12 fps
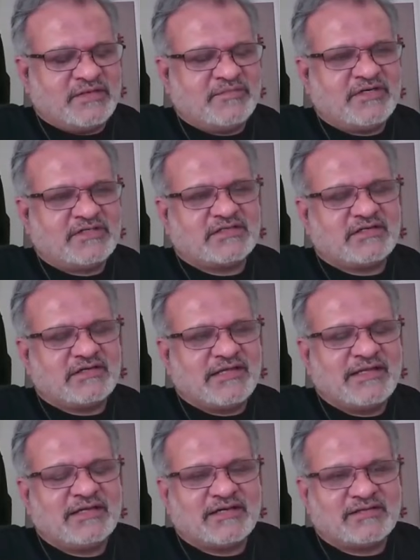same as
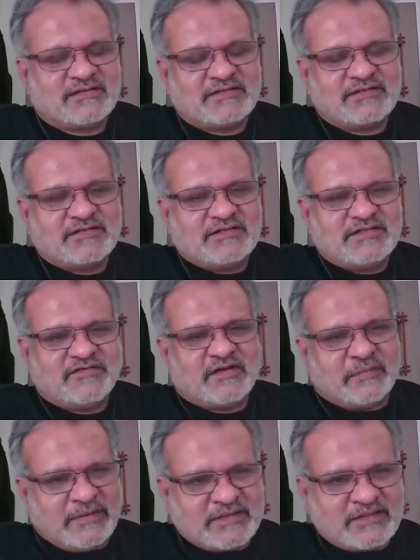any other
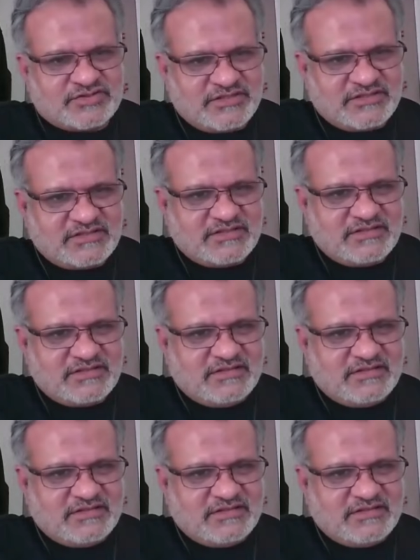developing countries,